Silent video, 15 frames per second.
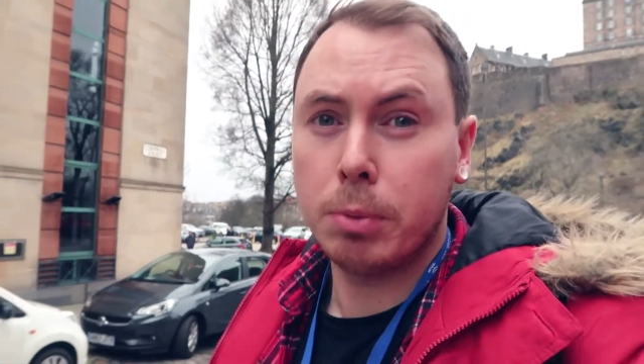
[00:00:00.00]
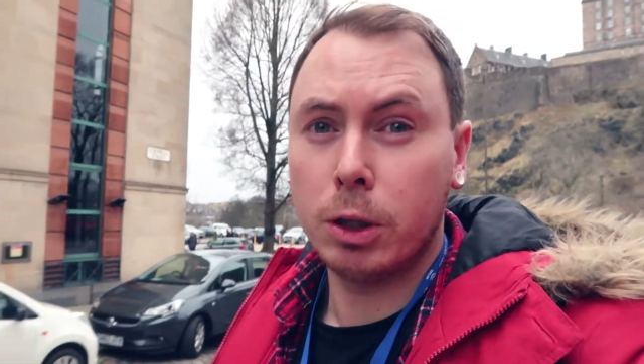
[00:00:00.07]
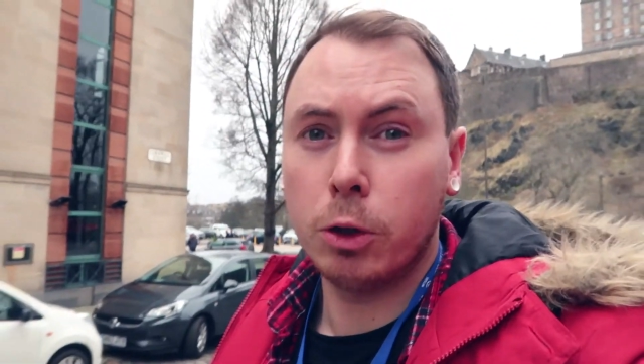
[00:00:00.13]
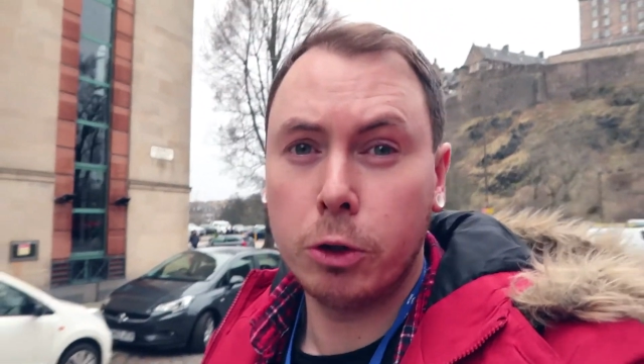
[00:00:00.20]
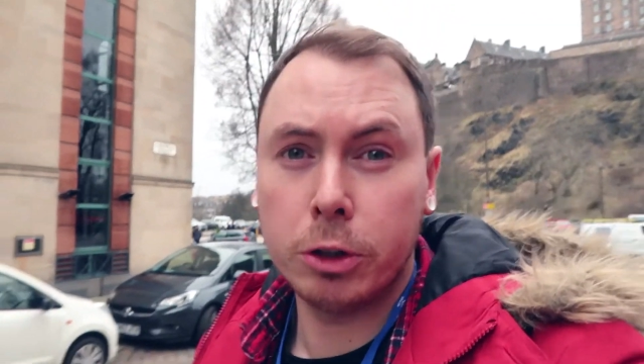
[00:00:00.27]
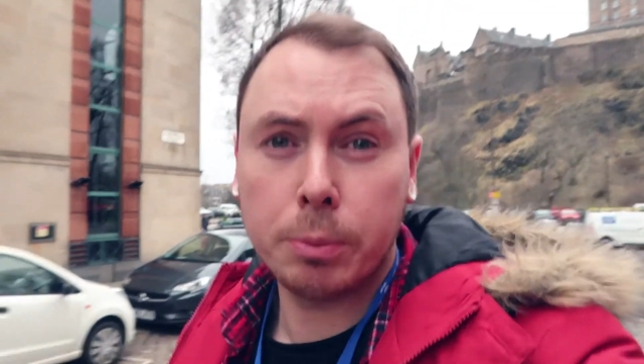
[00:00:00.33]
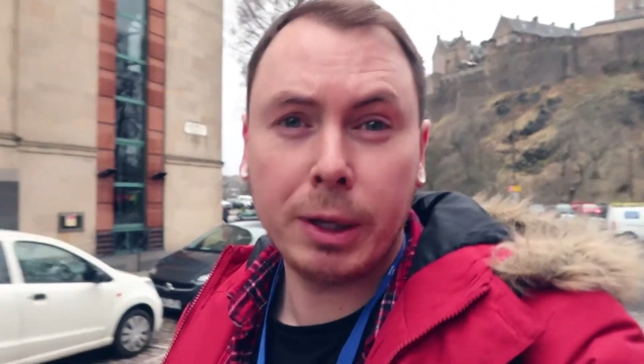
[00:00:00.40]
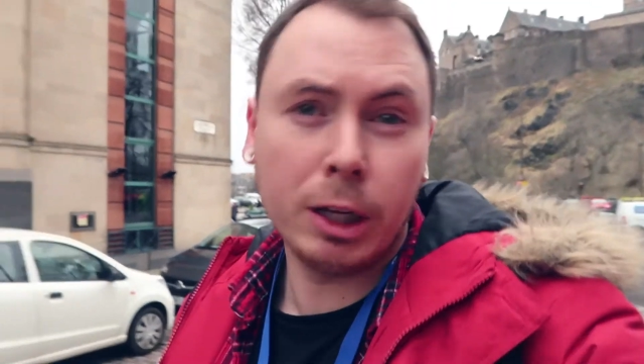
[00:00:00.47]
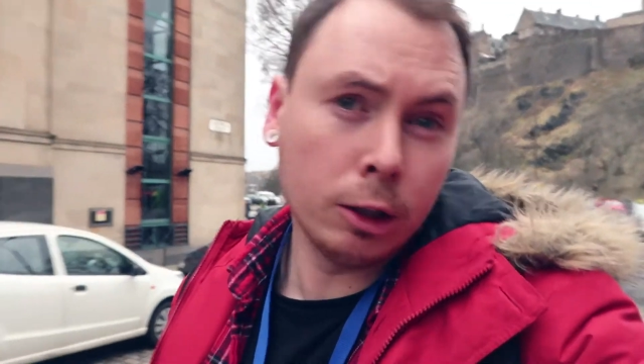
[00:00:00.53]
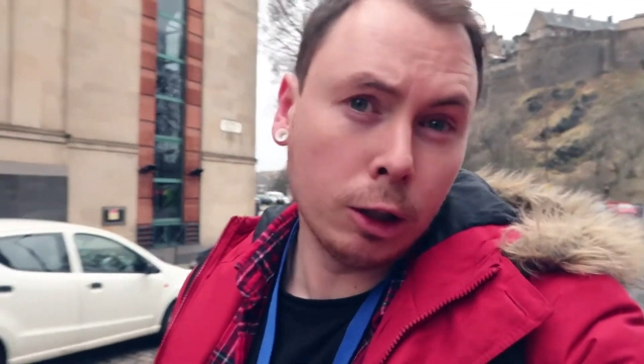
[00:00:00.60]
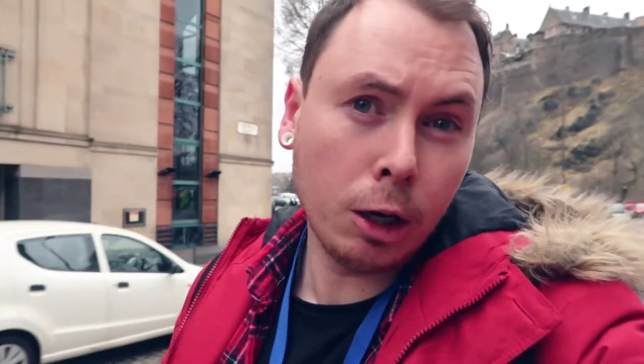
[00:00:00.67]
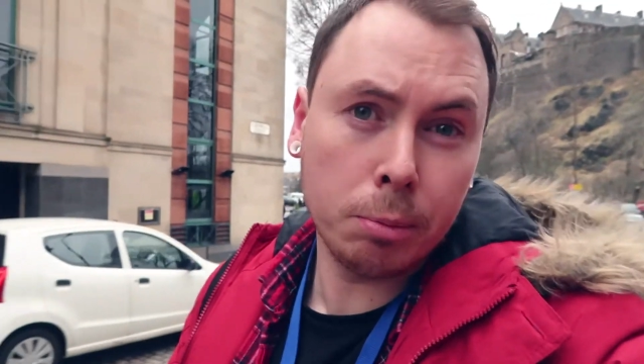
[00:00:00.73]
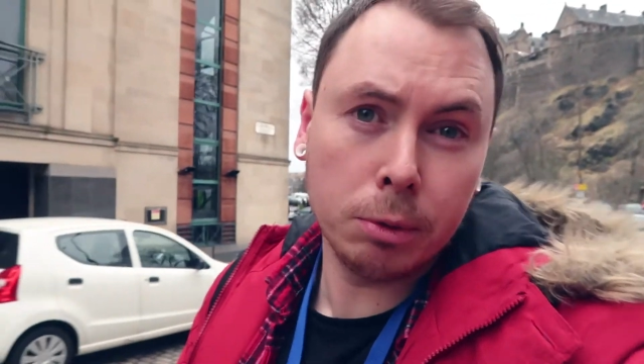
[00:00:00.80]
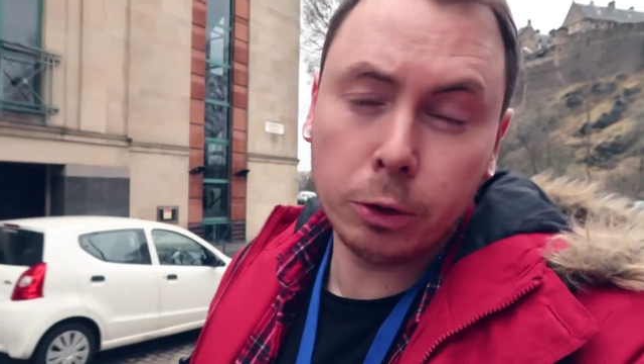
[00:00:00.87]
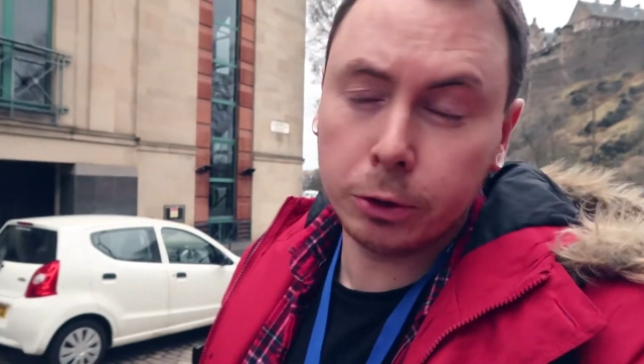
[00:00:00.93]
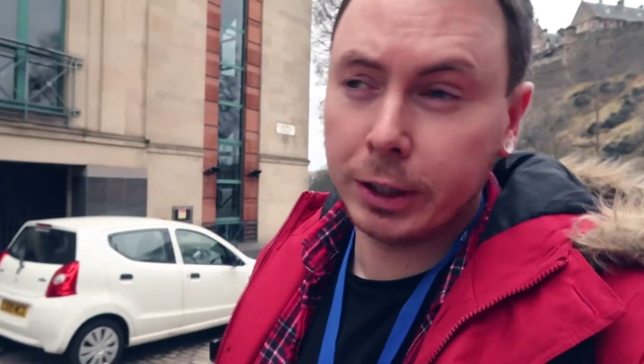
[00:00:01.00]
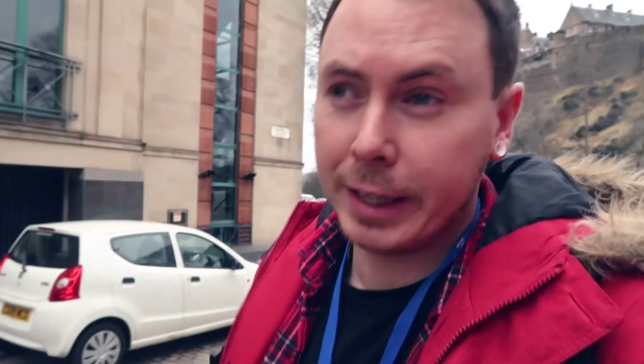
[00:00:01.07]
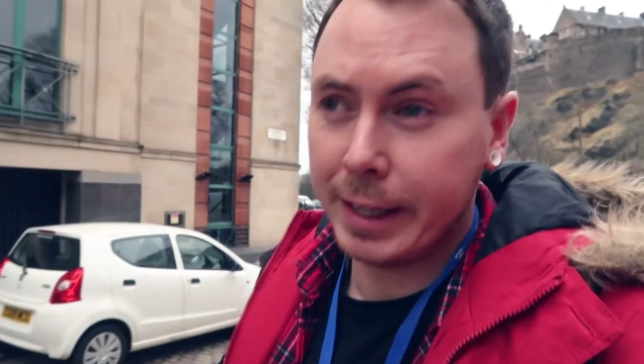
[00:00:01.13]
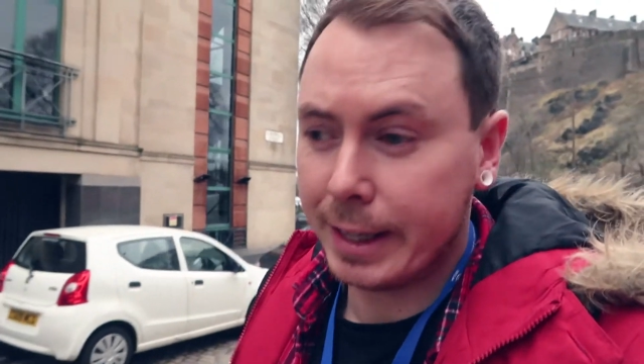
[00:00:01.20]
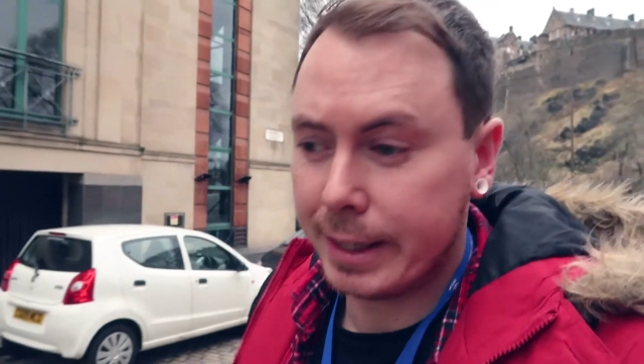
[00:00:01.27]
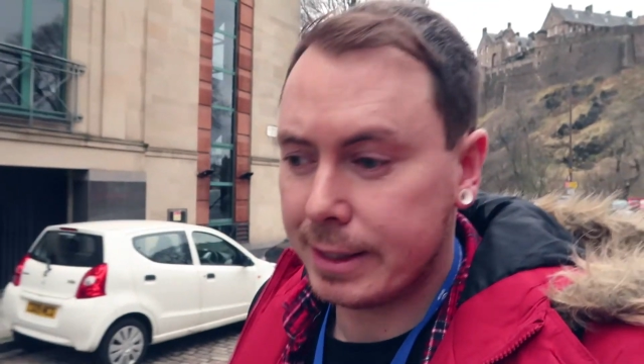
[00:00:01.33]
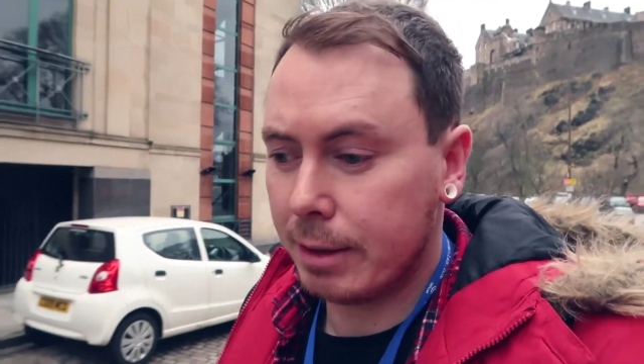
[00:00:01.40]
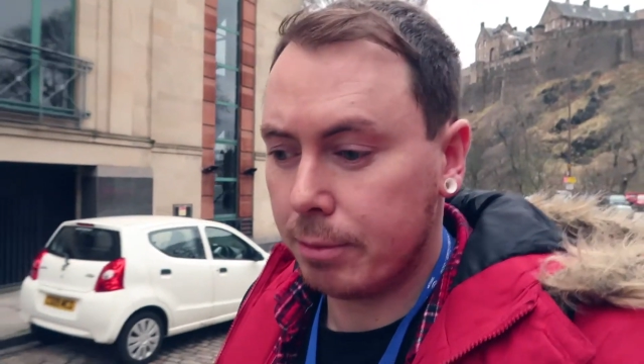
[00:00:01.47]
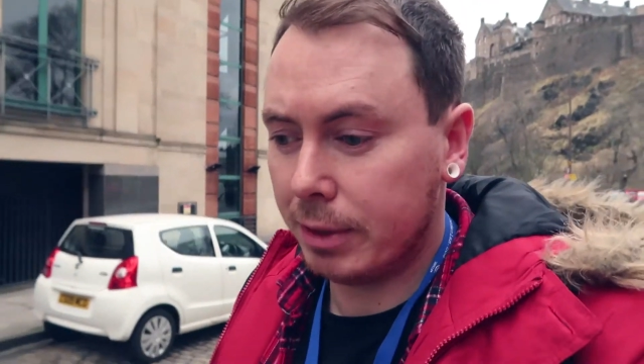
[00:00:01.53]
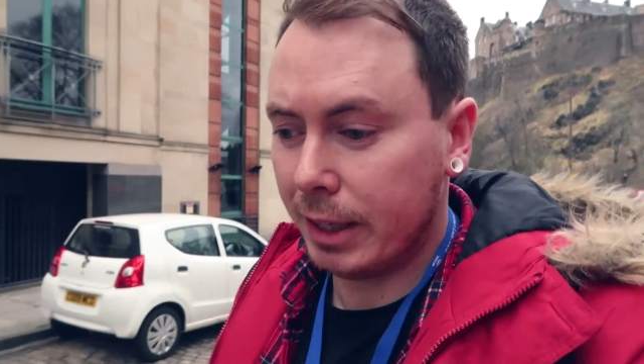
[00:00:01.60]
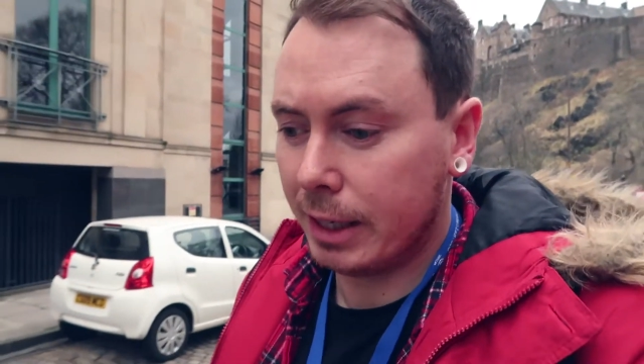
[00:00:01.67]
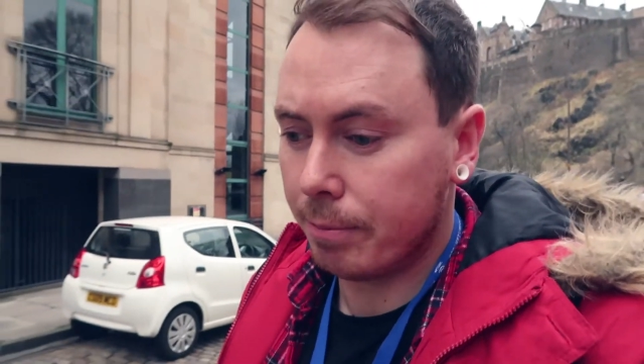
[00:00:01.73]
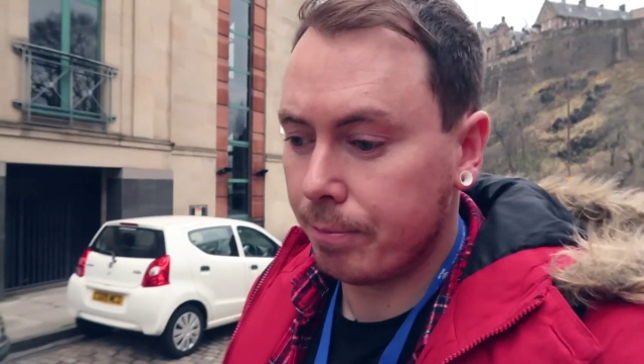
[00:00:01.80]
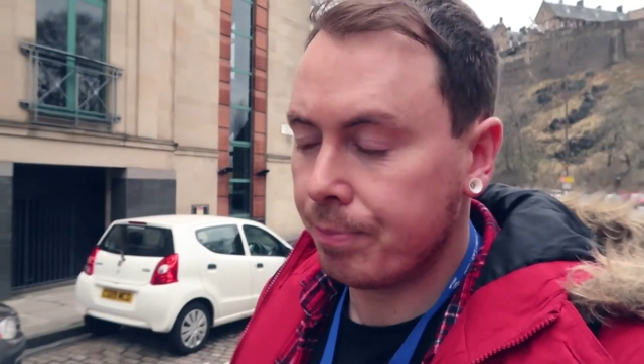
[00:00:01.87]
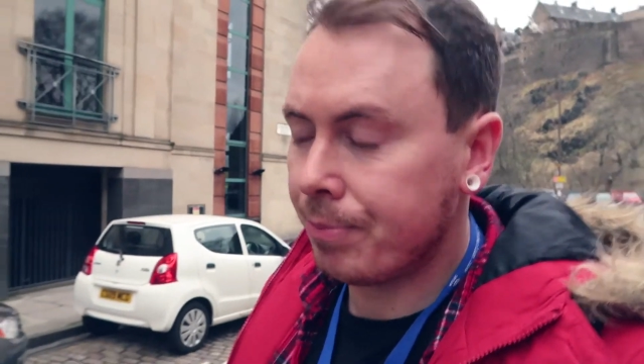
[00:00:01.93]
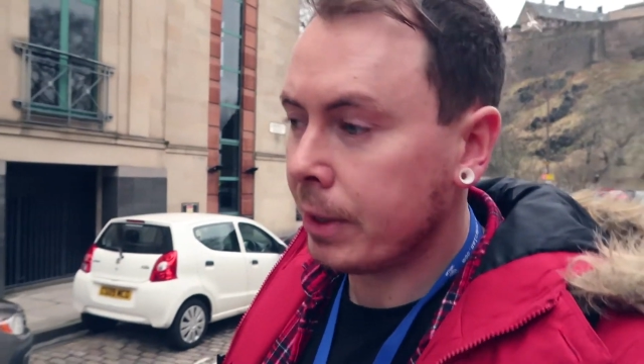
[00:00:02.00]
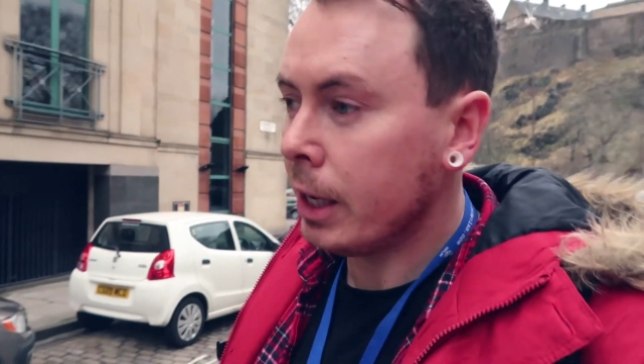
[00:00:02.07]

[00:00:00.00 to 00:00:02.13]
below and I'll be uploading it at the same time.